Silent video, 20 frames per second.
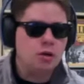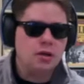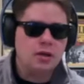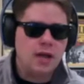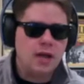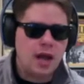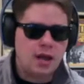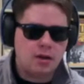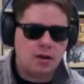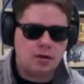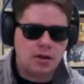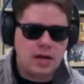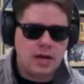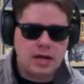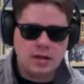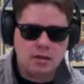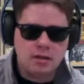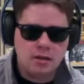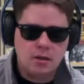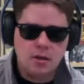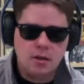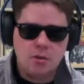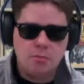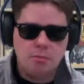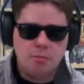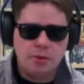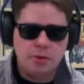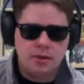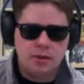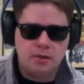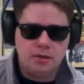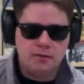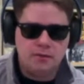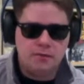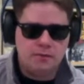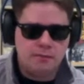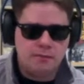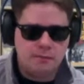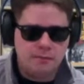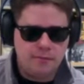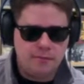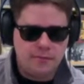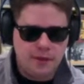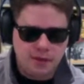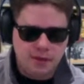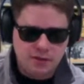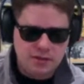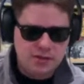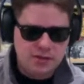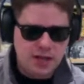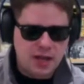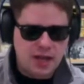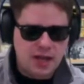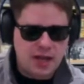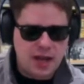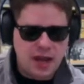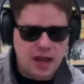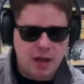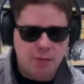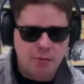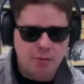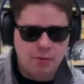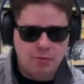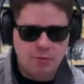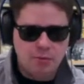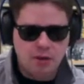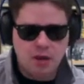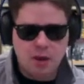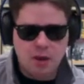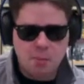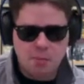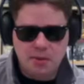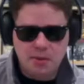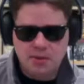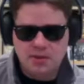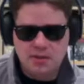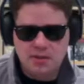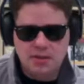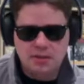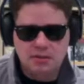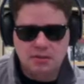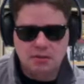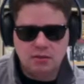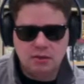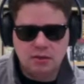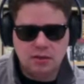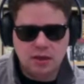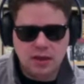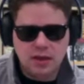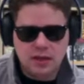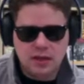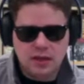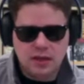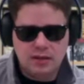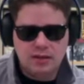not great, but their second album up until like